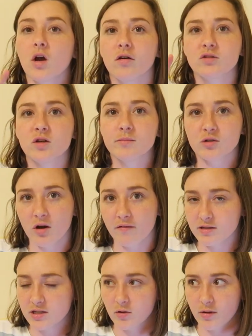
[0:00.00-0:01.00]
Also, I'm sorry if
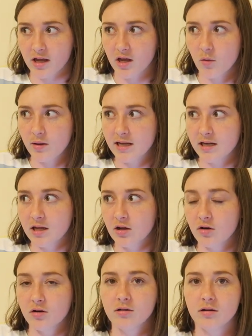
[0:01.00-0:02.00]
it's a little echoey in
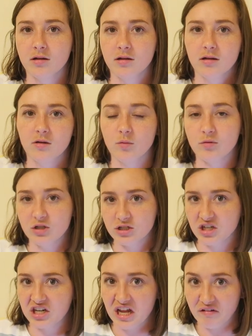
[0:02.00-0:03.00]
here. We're
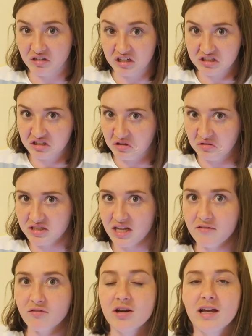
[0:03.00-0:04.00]
just gonna have to excuse
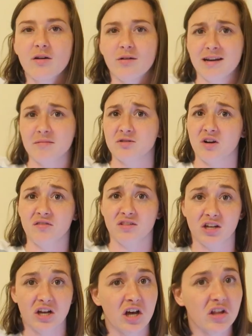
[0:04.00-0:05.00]
that for now. And I'm sorry if the
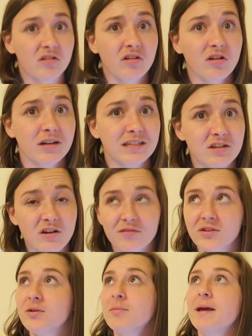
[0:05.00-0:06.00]
color is off
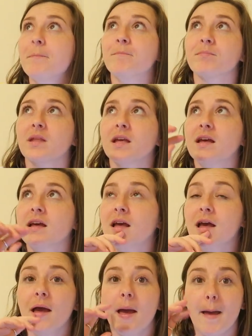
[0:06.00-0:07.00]
a little bit,
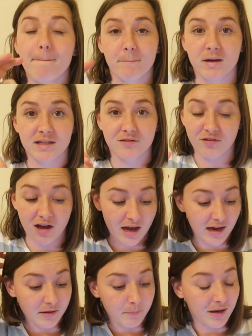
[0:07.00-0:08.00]
but it's
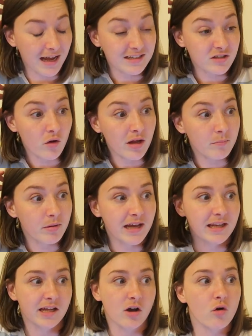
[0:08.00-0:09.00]
fine. But I saw him
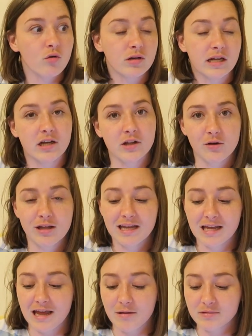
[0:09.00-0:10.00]
playing like old Nickelodeon
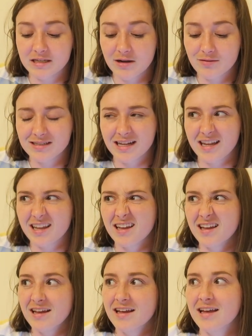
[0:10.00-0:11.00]
games and I was like,
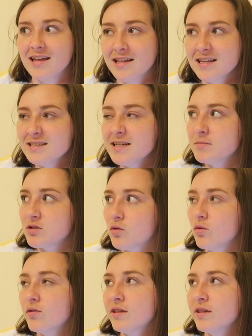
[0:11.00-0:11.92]
that seems cool.